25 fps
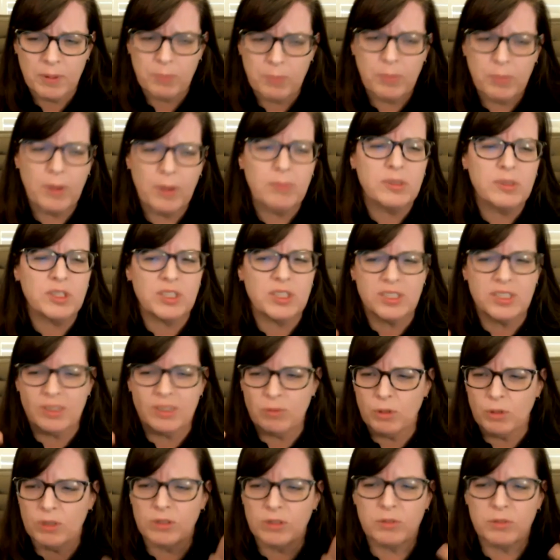
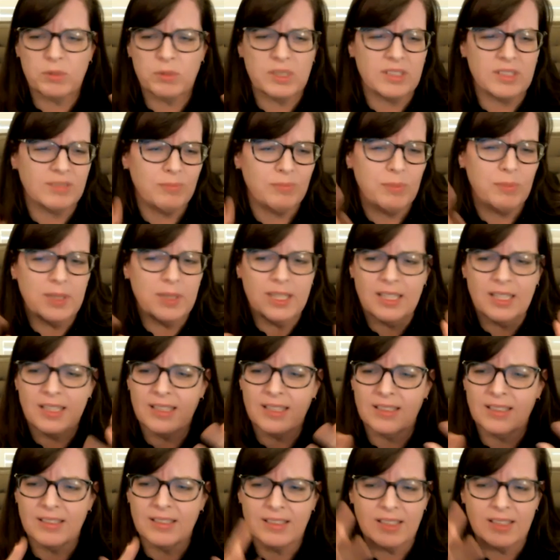publishing world was
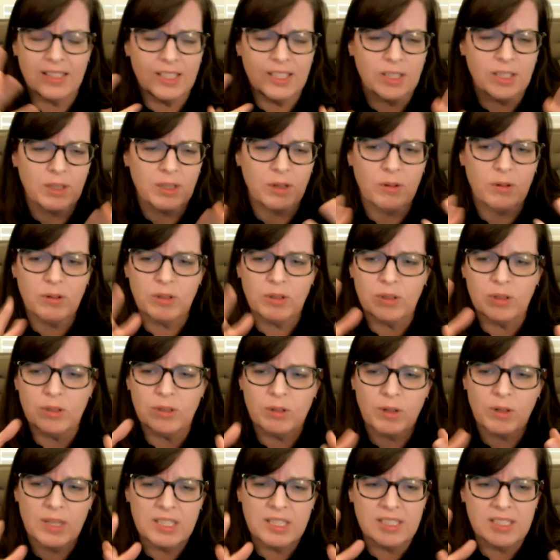being,
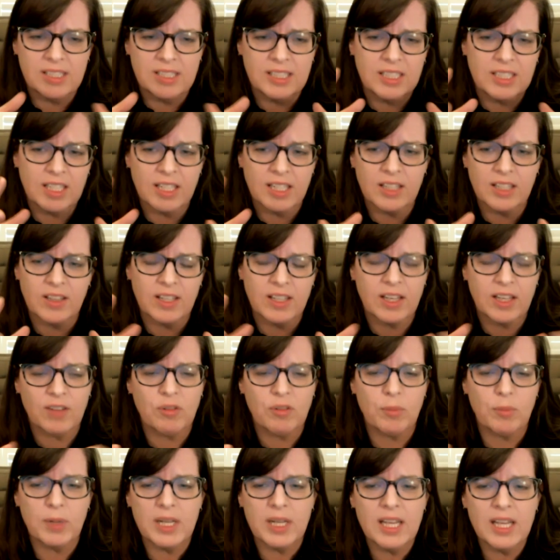crazy, kind of like
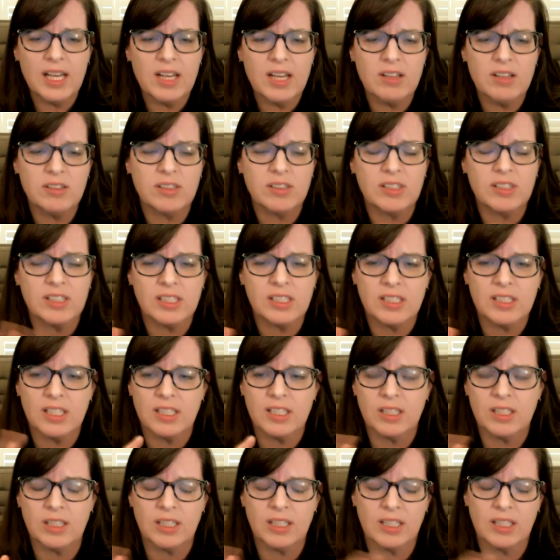everybody else, and
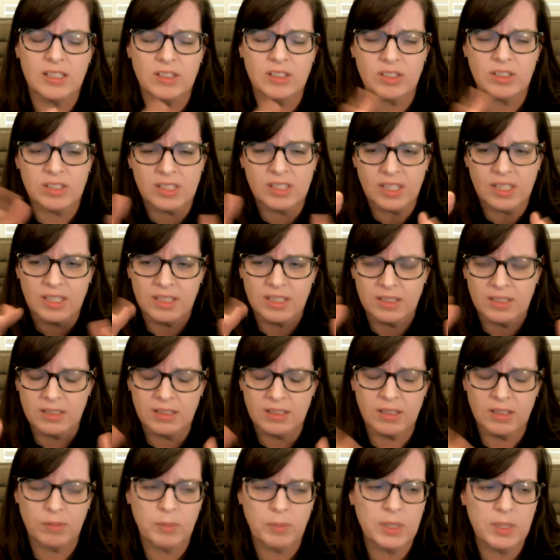it just got
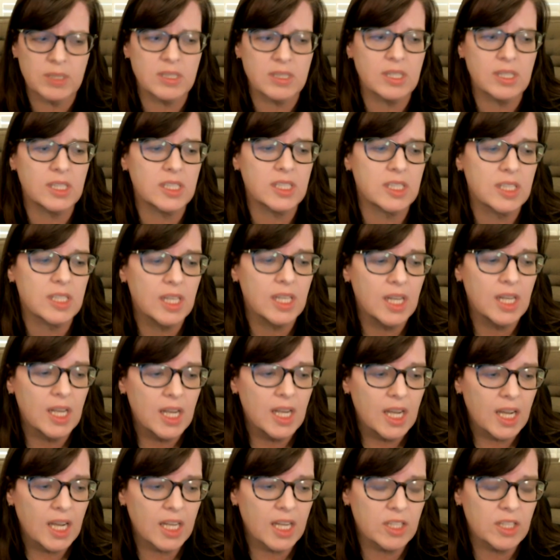a bit nuts.
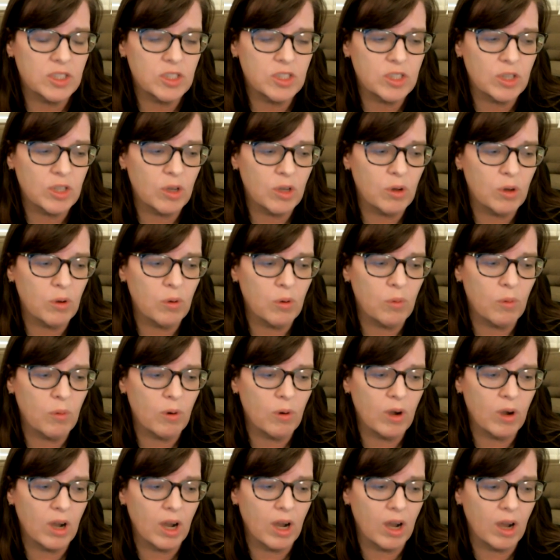And
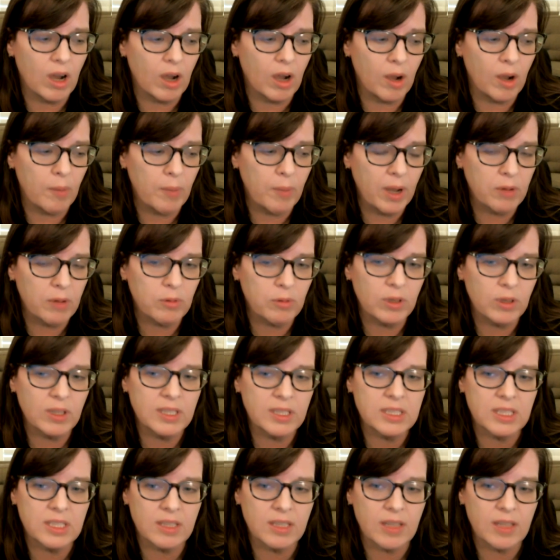so I
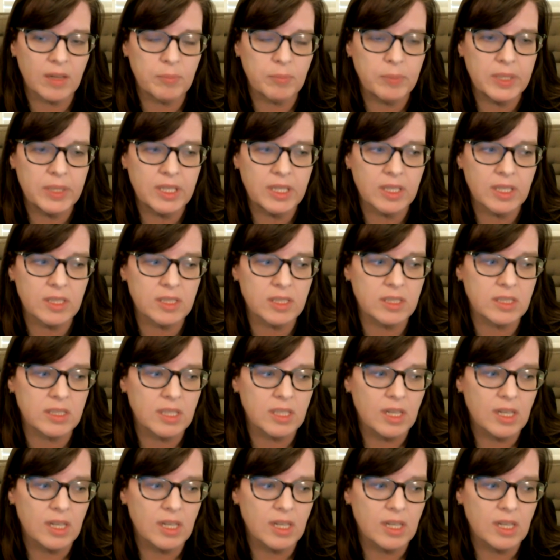really did that because